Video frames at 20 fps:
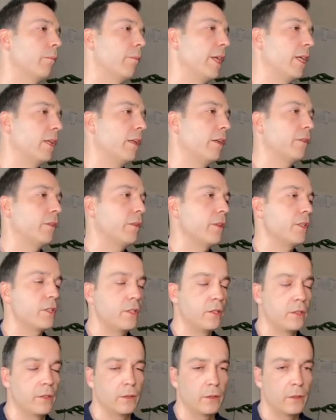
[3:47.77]
make later
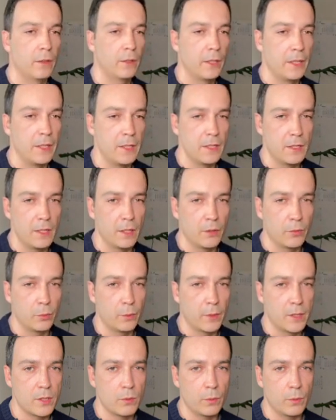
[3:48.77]
easier
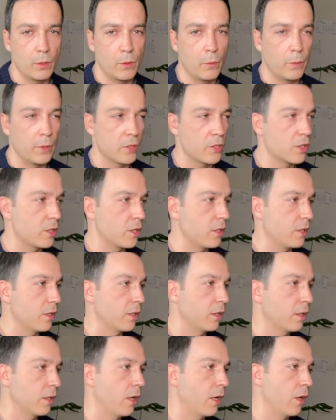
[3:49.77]
to us to know which
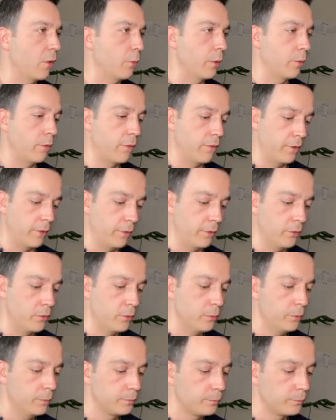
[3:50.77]
king are we referring
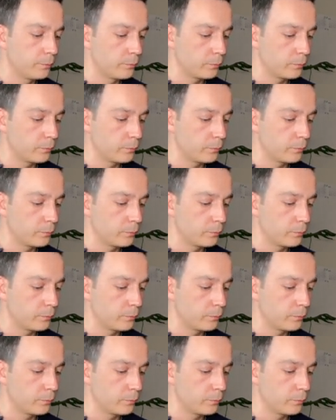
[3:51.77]
to.